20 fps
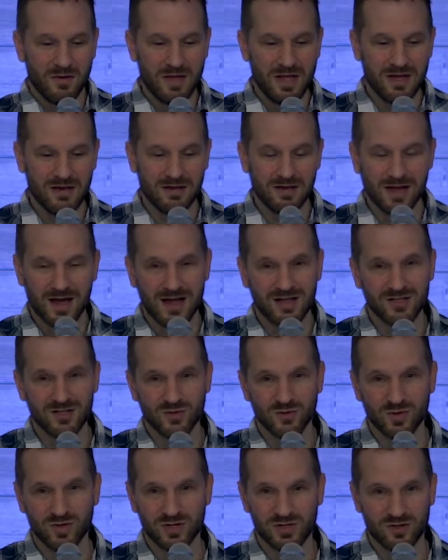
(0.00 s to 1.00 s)
In God's
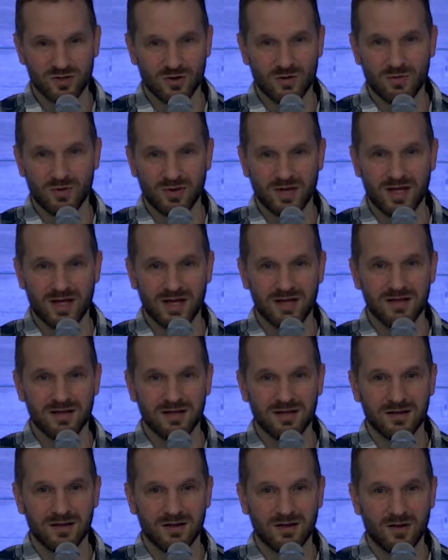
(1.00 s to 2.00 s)
original plan,
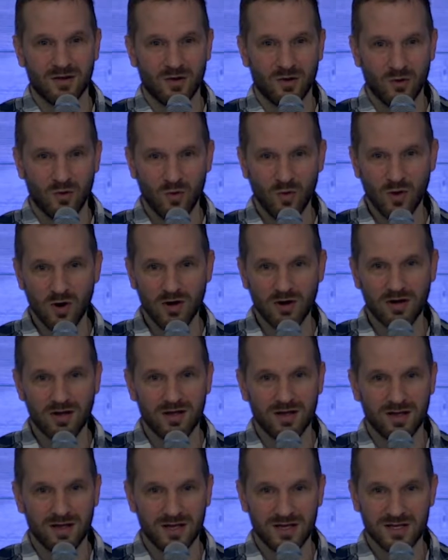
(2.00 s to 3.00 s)
work
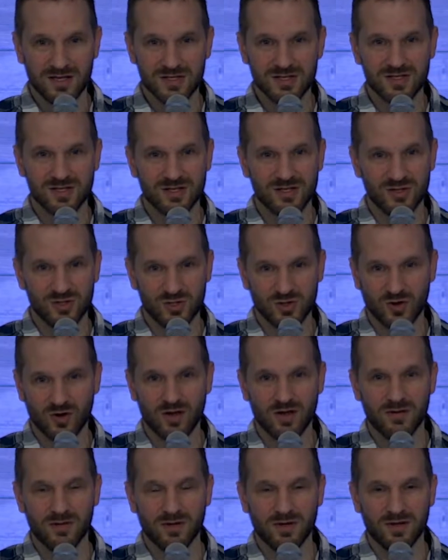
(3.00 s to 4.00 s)
is
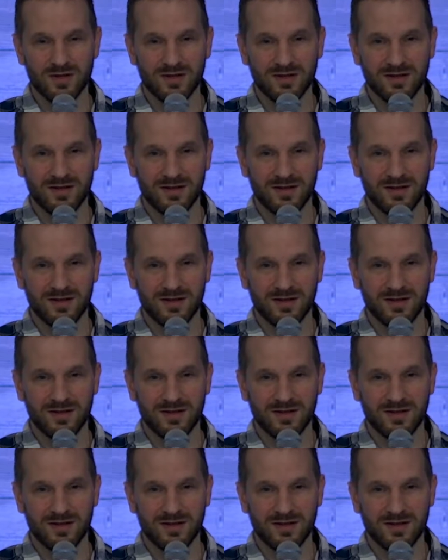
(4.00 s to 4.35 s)
enjoyable.